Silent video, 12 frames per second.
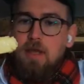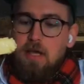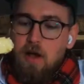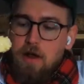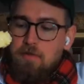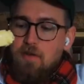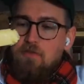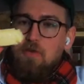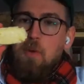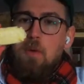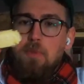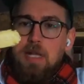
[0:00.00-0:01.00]
that kind of
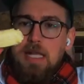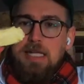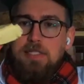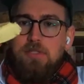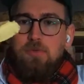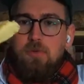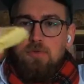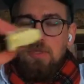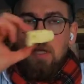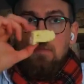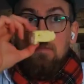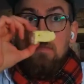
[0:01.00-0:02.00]
everyone will lean towards
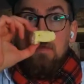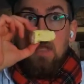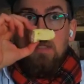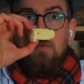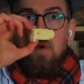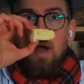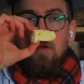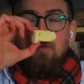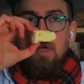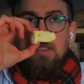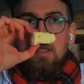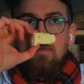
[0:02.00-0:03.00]
and go, that's quite
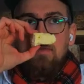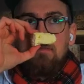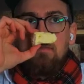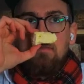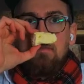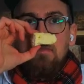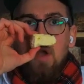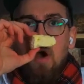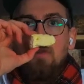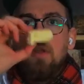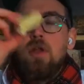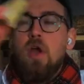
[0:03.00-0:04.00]
aggressive.
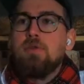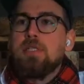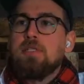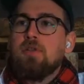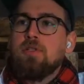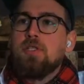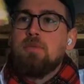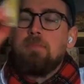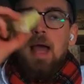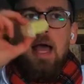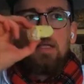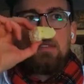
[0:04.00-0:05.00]
On the nose, it's not too
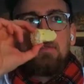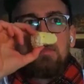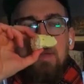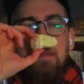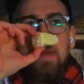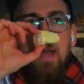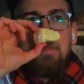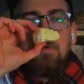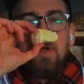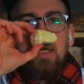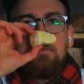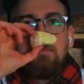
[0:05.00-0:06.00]
bad. It's a bit
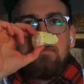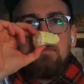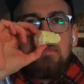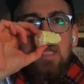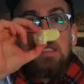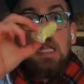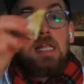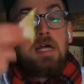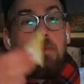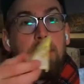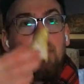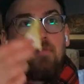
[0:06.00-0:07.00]
peppery. There's a
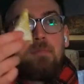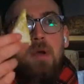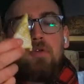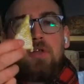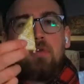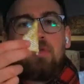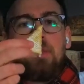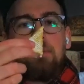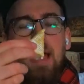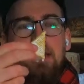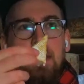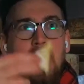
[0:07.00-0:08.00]
little bit of ammonia in the
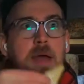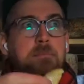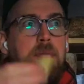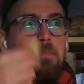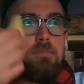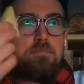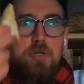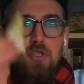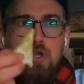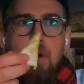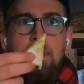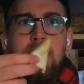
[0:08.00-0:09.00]
back there, but
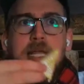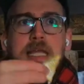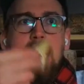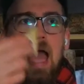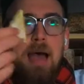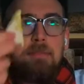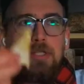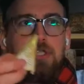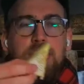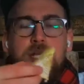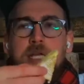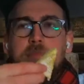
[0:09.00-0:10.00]
predominantly
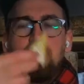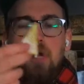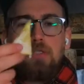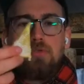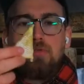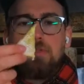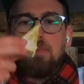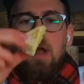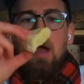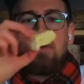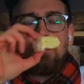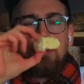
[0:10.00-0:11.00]
cabbagey, Brussels
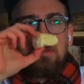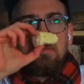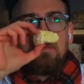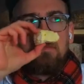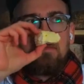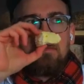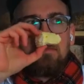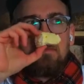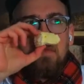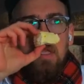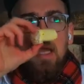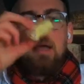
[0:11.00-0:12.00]
sprouts.
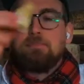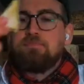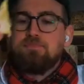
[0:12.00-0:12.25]
Yeah.